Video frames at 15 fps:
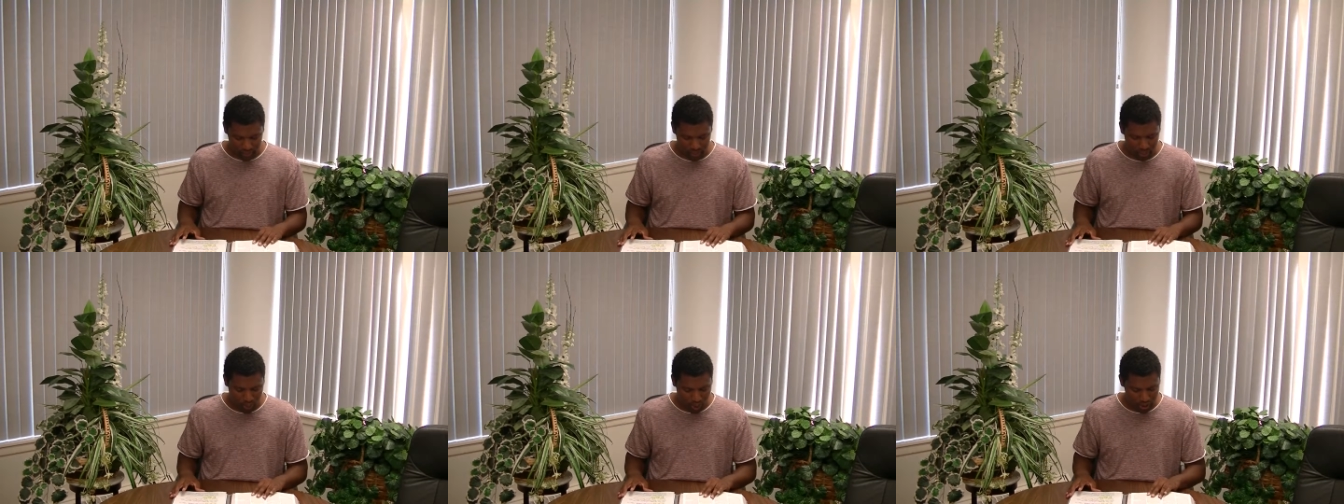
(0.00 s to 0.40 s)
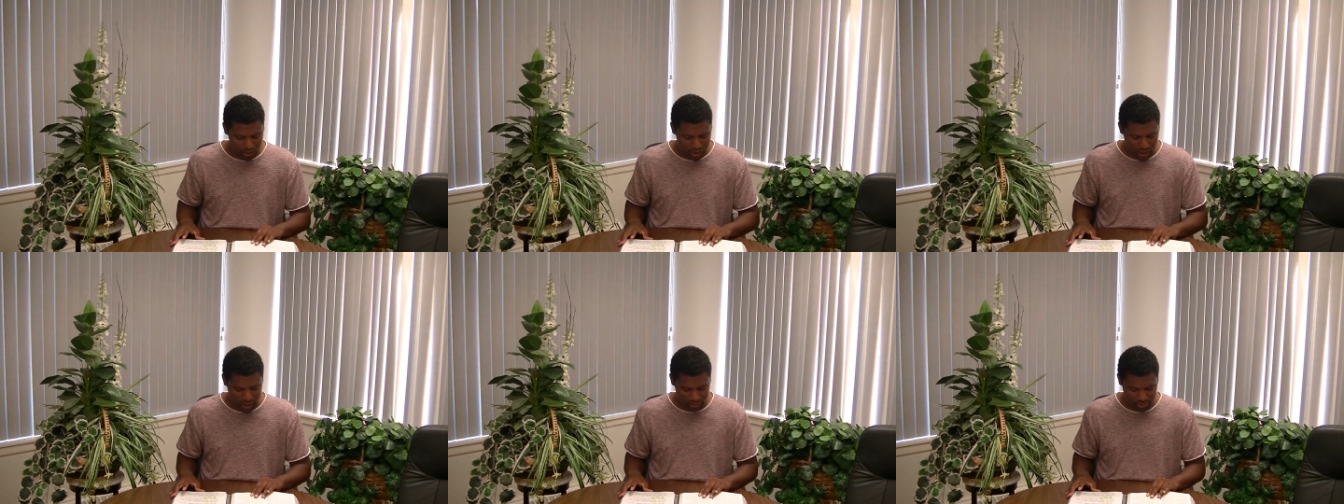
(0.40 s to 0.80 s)
Mark
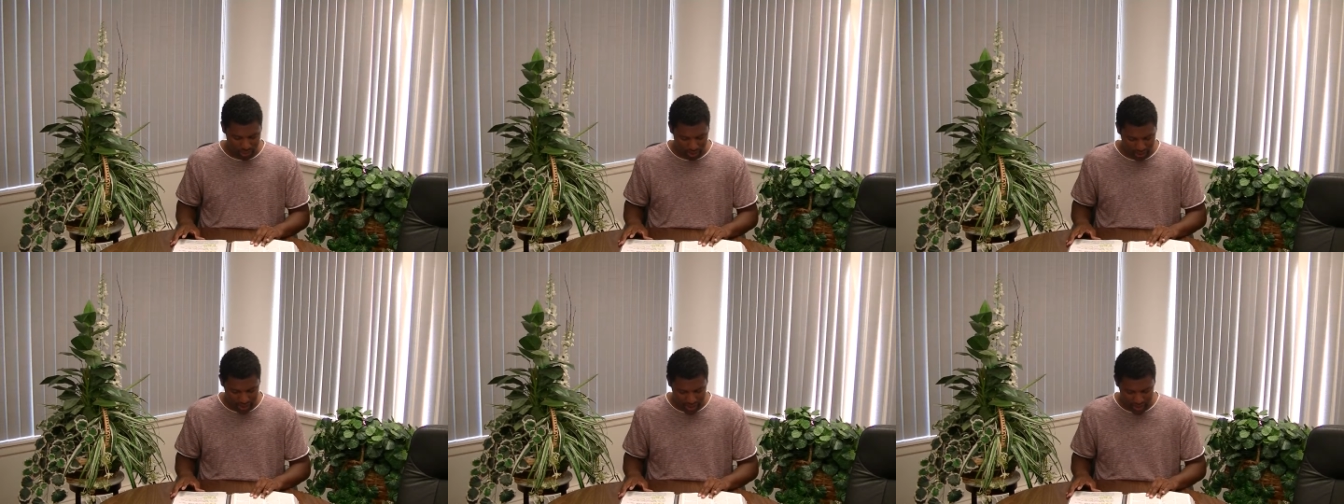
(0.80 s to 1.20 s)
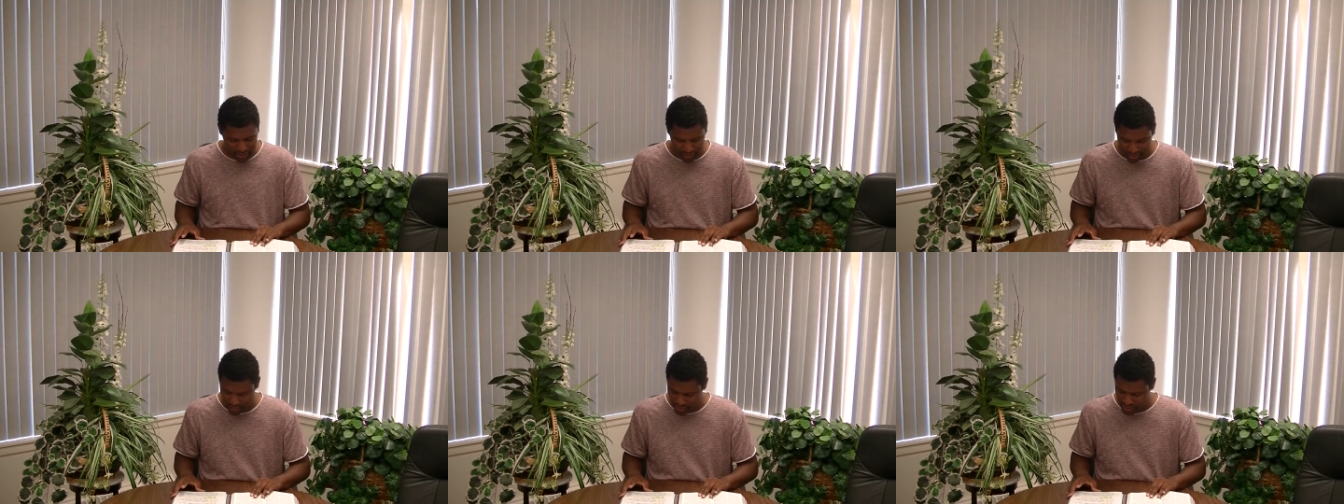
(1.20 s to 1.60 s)
chapter
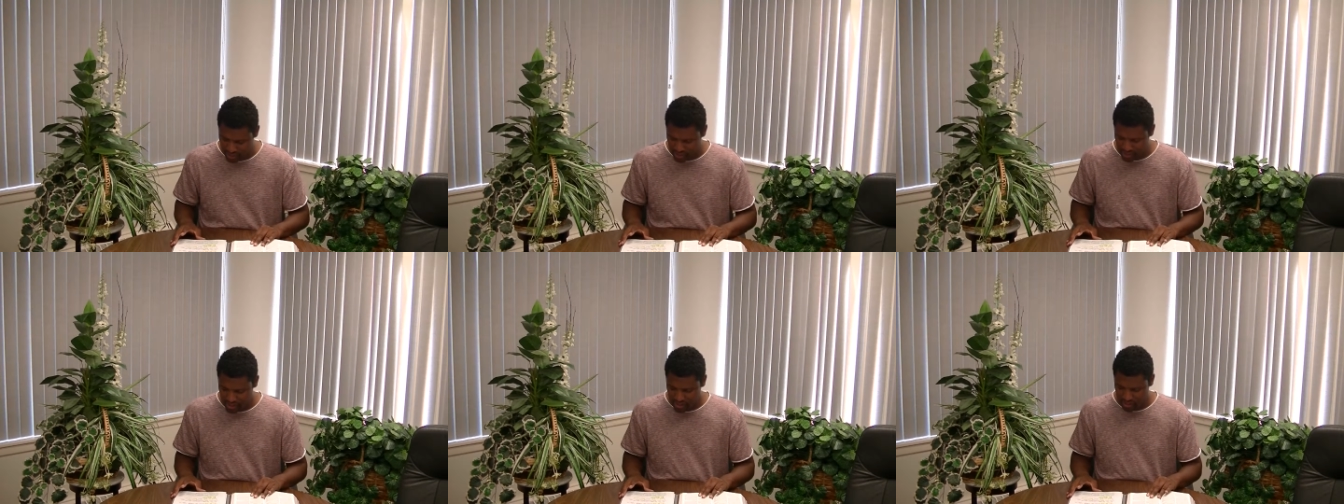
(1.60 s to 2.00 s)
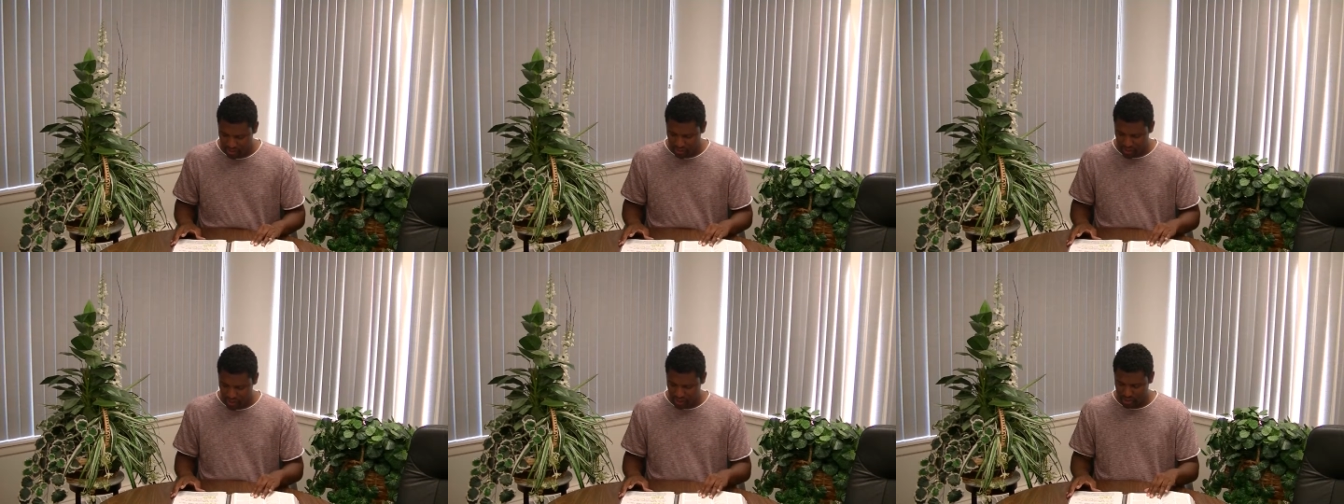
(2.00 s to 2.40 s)
11,
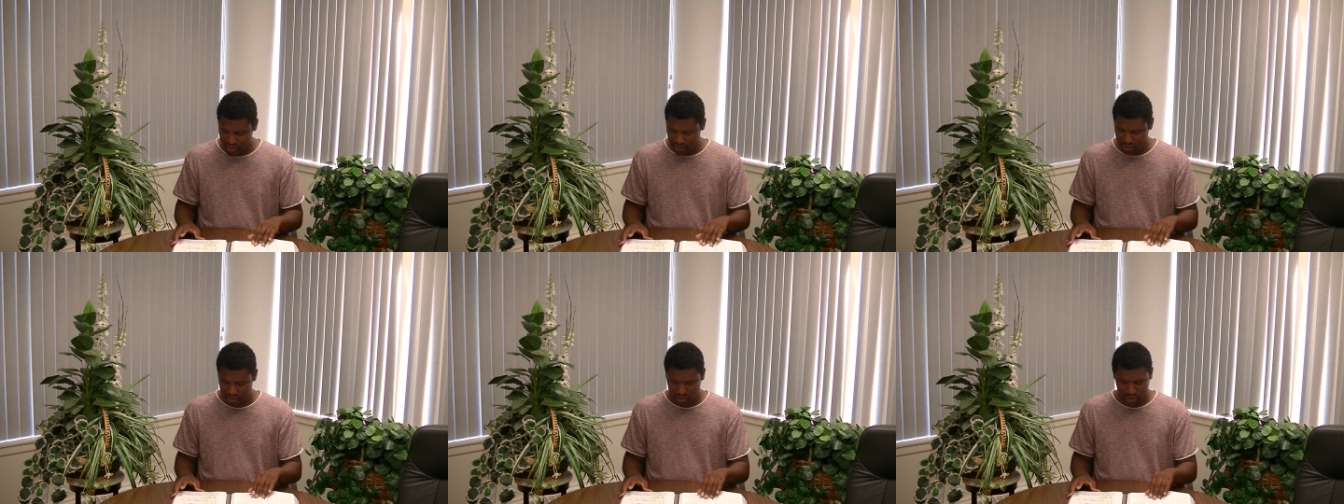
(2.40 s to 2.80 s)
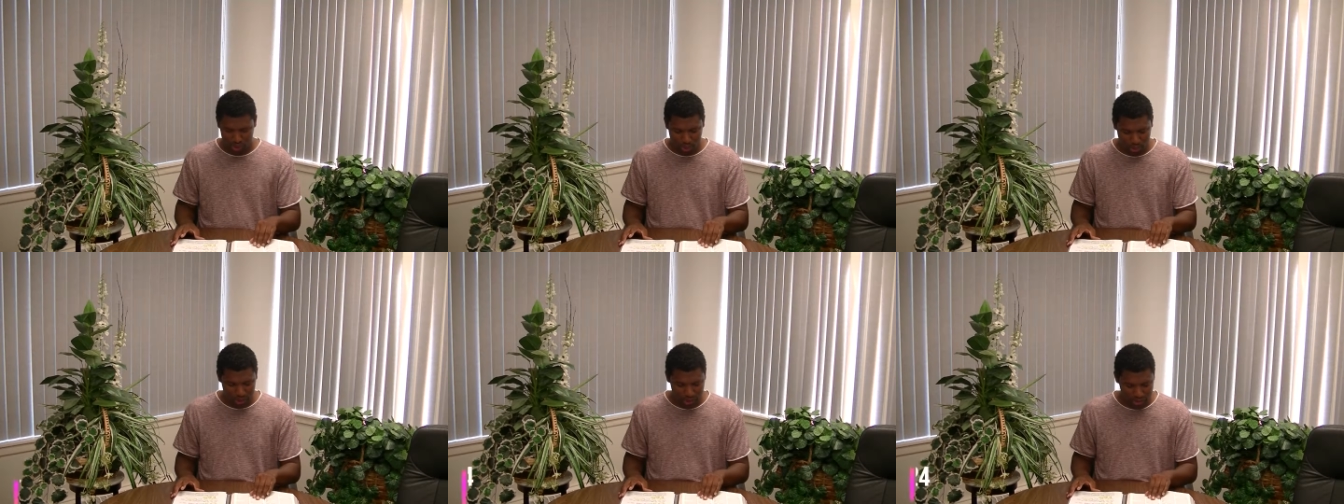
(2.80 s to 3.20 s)
verse
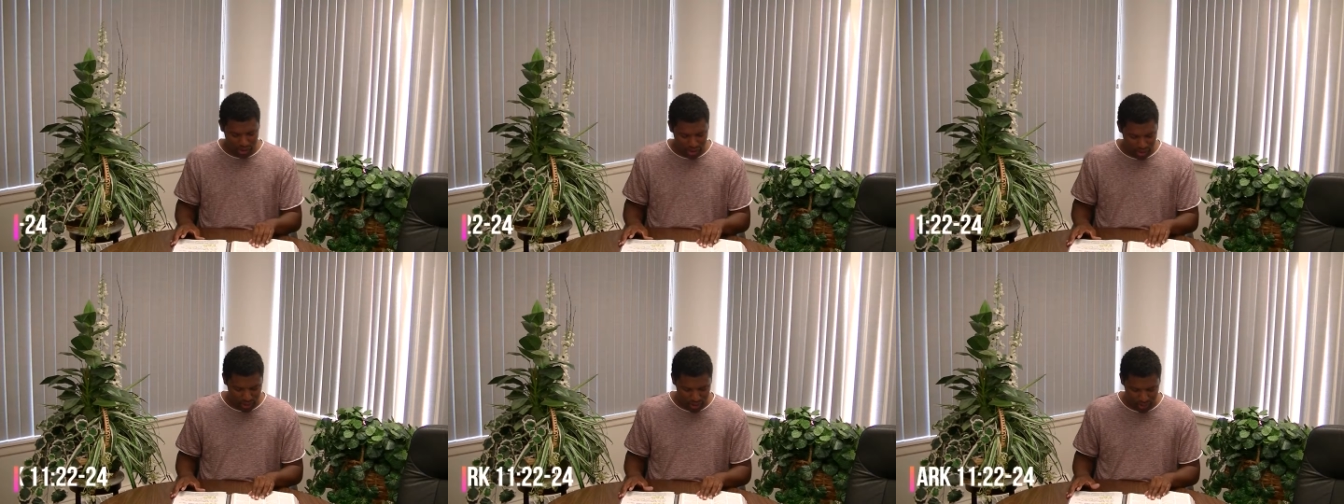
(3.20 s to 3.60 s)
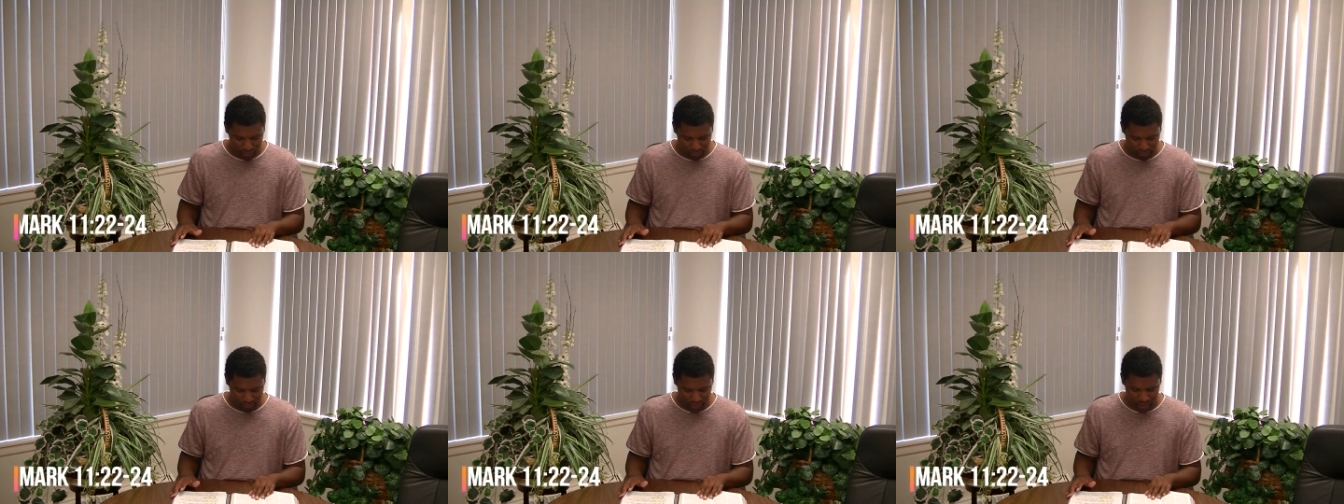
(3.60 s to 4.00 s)
22
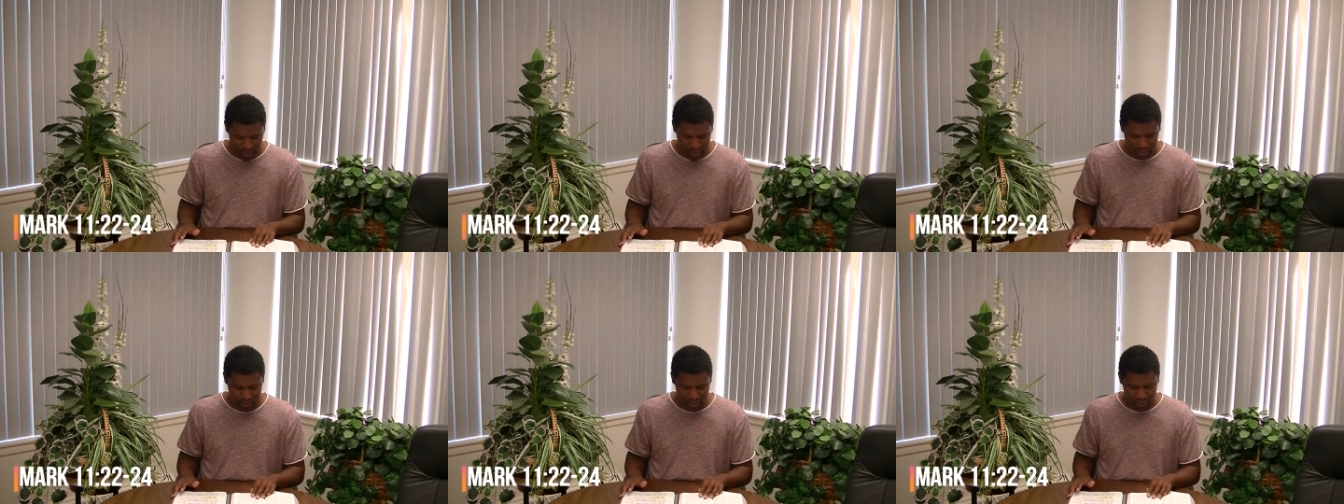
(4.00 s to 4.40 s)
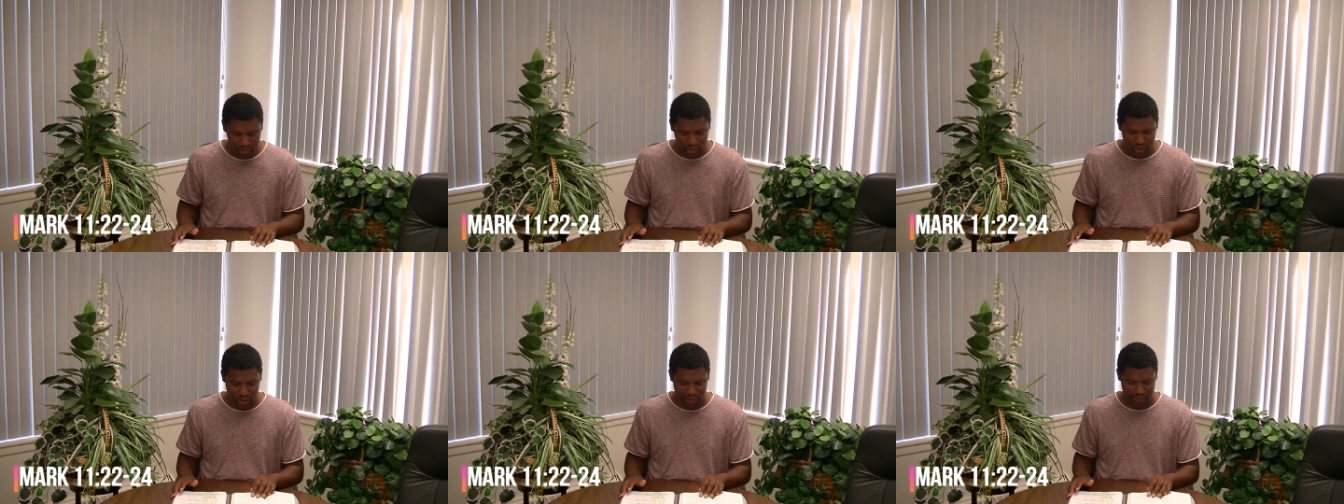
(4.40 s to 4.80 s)
through
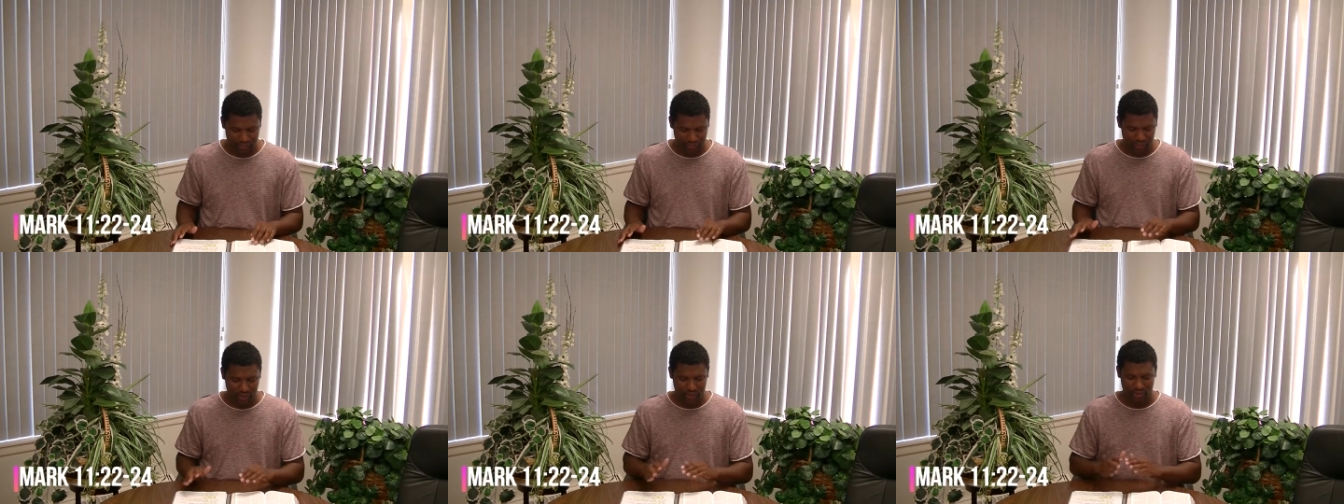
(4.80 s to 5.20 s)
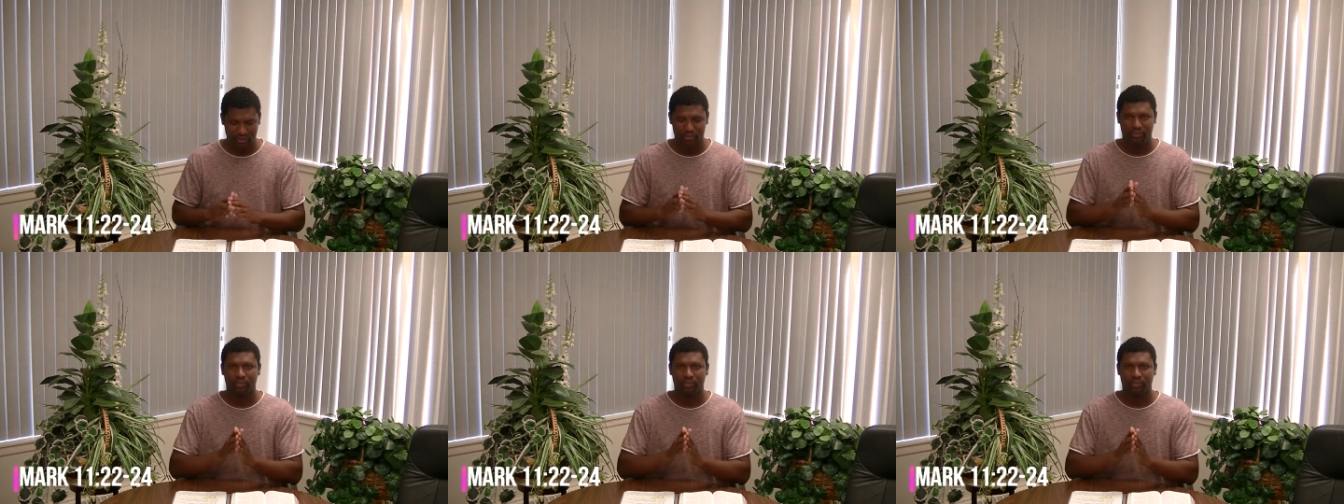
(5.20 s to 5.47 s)
24.